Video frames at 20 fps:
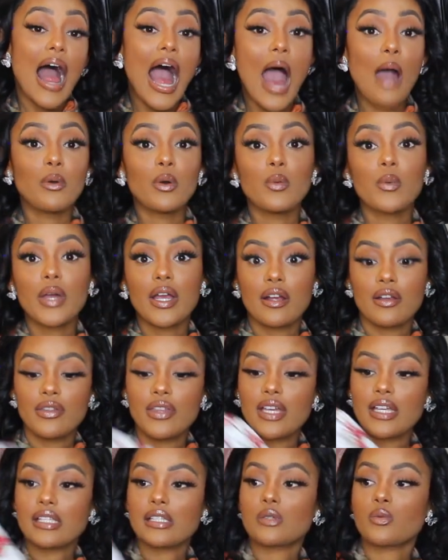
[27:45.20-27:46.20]
I will wear
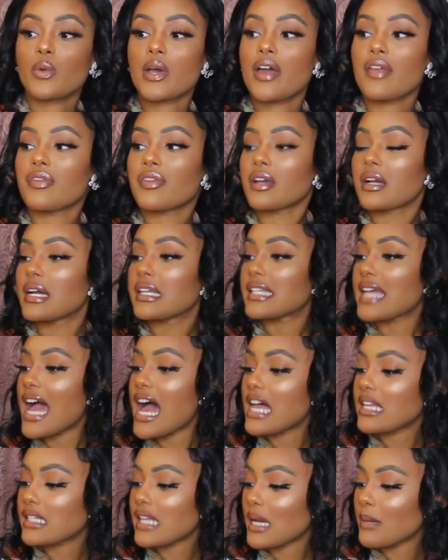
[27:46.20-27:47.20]
this with, because it
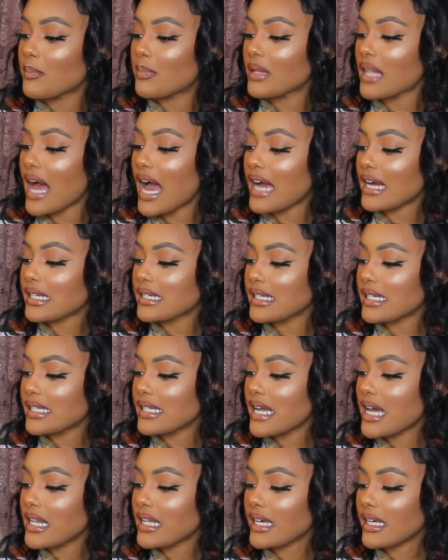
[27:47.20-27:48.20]
has like black
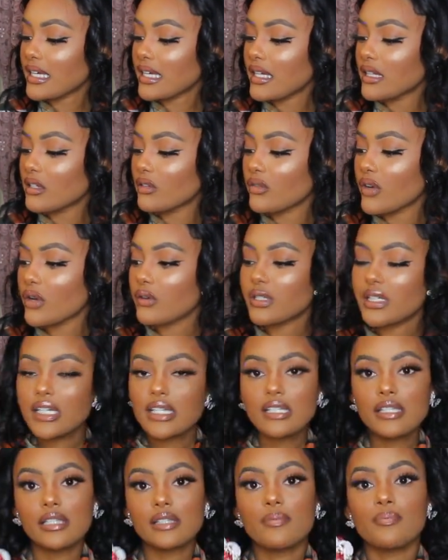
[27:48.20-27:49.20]
detailing in the
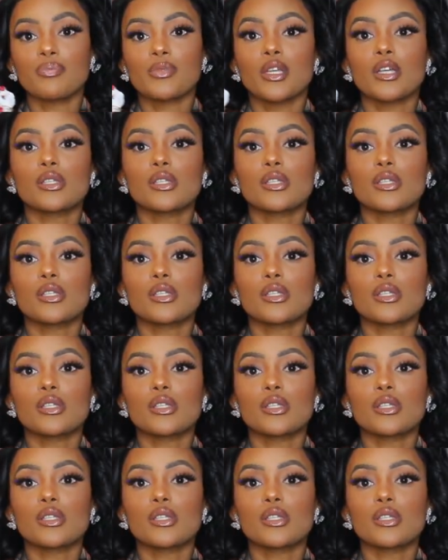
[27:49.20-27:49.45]
roses,